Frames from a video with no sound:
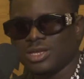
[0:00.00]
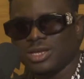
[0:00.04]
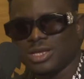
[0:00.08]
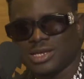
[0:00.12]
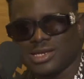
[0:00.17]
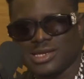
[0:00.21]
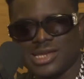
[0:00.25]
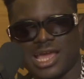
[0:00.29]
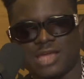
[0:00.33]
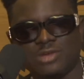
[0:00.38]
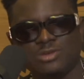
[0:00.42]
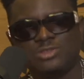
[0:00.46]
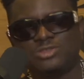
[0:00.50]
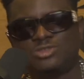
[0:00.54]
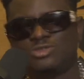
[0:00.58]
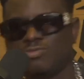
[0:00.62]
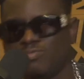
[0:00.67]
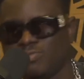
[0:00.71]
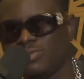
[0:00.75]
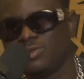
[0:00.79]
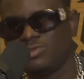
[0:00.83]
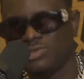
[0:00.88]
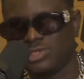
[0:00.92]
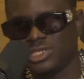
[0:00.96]
They are used to
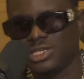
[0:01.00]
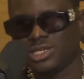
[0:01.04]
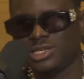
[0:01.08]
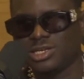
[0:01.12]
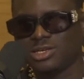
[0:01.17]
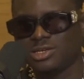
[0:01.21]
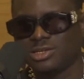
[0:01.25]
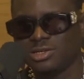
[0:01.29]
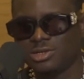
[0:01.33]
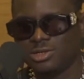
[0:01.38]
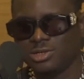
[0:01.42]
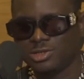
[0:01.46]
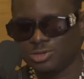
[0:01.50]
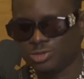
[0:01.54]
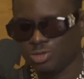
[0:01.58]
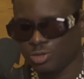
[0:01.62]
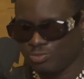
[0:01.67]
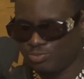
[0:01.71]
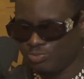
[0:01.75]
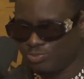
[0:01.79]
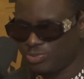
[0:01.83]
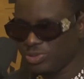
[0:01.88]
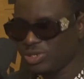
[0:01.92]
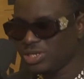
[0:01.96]
music. So
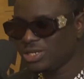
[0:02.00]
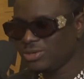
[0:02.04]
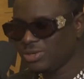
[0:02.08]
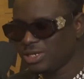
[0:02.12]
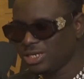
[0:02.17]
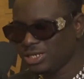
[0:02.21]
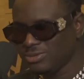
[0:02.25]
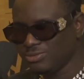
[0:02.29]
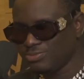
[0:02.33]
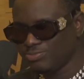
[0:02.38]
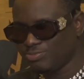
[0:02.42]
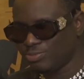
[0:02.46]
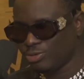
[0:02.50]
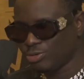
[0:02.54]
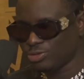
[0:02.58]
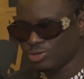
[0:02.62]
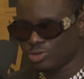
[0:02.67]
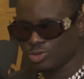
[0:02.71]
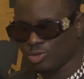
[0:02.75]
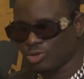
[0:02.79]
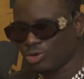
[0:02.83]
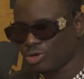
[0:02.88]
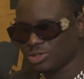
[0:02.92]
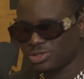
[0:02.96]
bringing
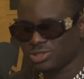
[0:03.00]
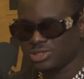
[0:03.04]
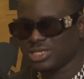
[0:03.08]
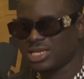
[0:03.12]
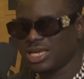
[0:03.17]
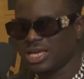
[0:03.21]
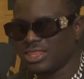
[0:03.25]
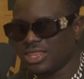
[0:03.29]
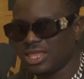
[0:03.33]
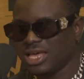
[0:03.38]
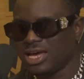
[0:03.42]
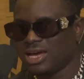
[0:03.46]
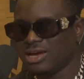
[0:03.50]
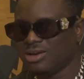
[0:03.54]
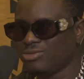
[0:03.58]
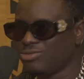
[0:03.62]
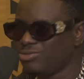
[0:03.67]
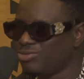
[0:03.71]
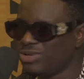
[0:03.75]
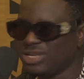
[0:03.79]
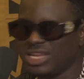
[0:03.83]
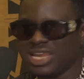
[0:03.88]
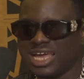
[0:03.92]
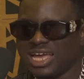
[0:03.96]
both worlds together,
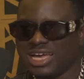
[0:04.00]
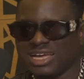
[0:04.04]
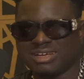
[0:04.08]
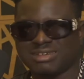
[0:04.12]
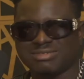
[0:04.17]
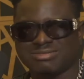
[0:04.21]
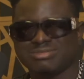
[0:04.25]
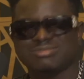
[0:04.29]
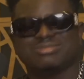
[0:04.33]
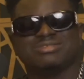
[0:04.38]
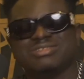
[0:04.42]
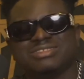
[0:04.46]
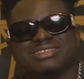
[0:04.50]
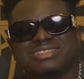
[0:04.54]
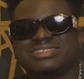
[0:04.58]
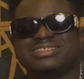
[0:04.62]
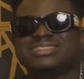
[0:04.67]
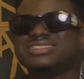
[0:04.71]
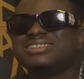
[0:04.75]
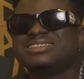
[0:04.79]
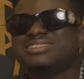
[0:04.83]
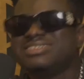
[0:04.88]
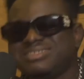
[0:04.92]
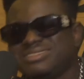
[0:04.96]
we're like, what is
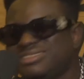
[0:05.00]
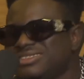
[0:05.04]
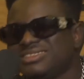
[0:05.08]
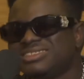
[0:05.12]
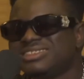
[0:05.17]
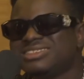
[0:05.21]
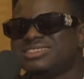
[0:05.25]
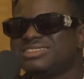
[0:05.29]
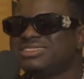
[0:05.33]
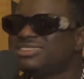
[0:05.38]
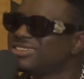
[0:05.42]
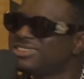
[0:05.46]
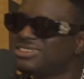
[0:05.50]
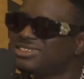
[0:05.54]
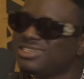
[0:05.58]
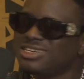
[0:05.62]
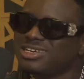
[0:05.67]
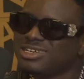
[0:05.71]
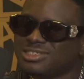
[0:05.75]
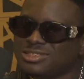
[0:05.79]
he doing?